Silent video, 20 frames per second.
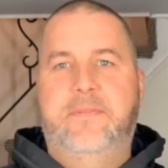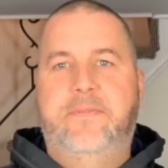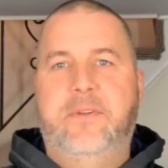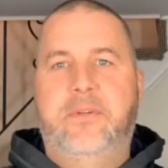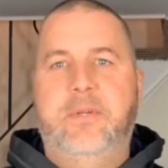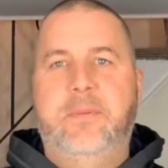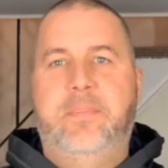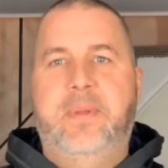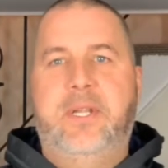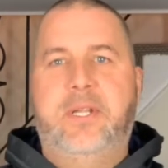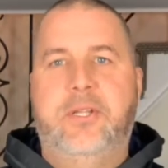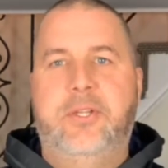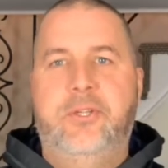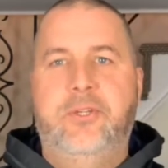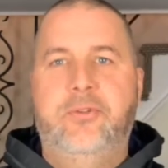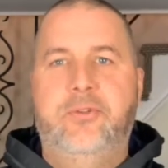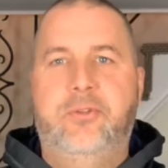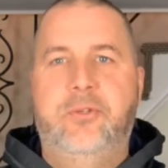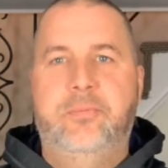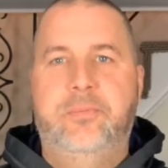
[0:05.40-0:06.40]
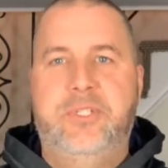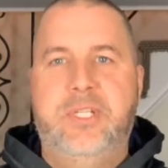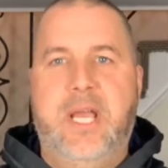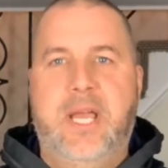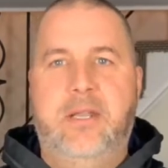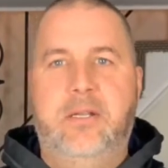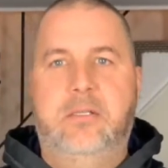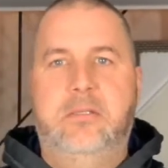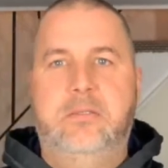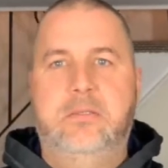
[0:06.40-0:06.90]
Philly Picker YouTube
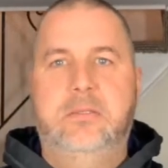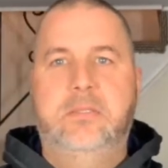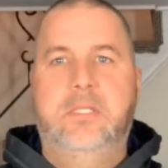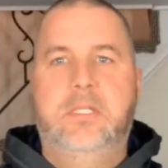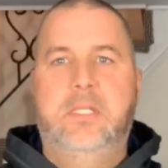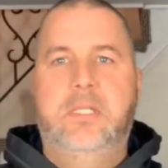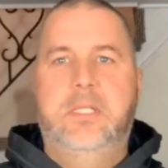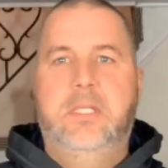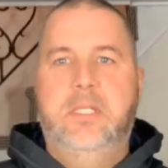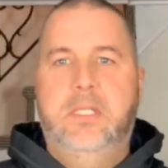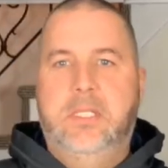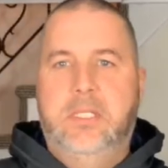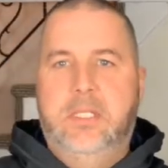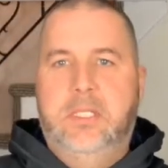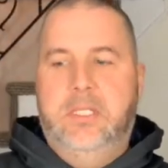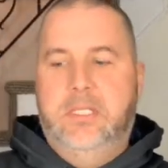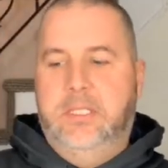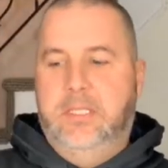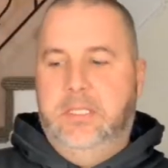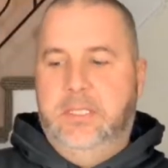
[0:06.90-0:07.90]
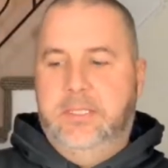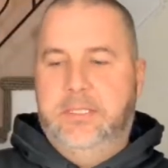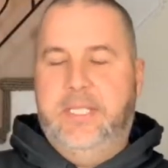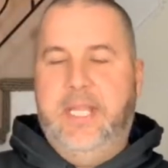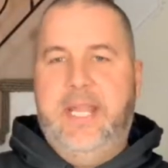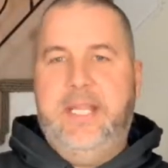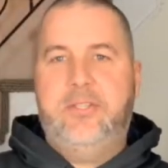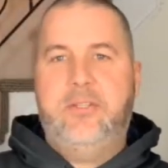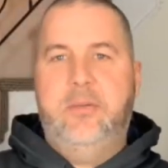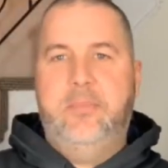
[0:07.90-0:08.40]
channel.
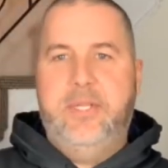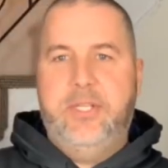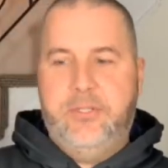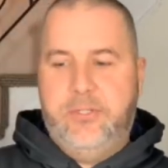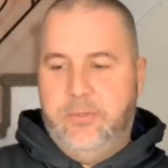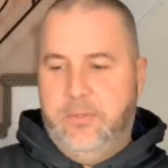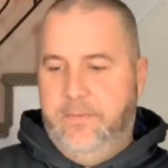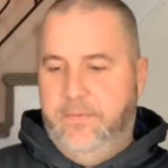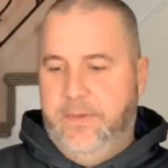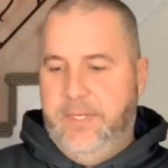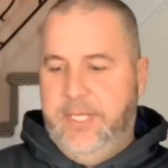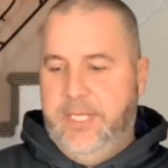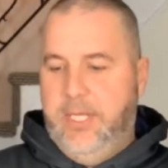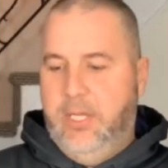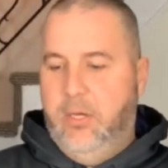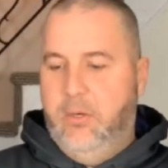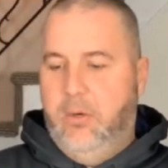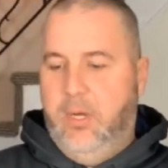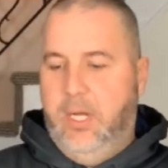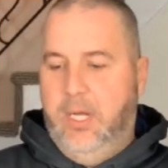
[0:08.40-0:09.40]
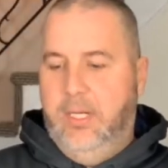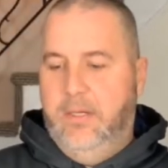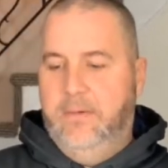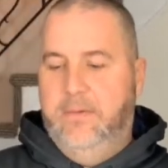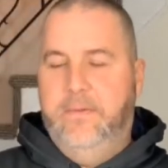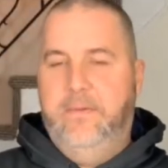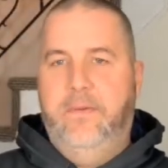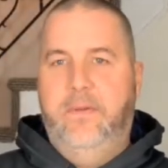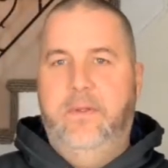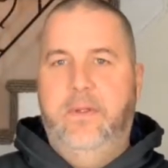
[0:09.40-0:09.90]
Today's going to be a short video
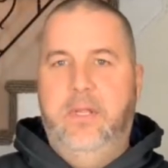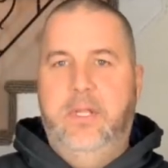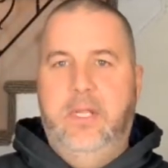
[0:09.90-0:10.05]
of